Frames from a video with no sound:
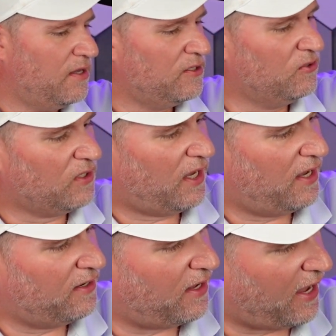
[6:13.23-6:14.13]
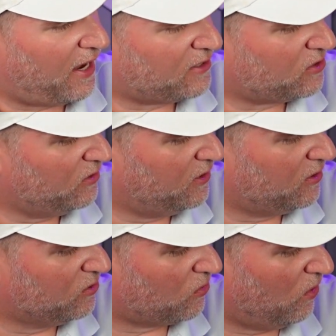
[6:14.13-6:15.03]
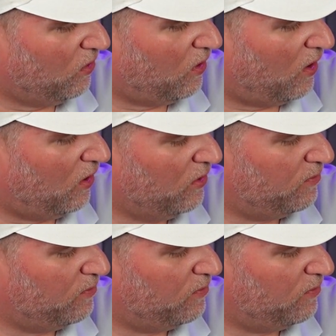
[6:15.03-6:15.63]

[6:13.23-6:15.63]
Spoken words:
you can actually control all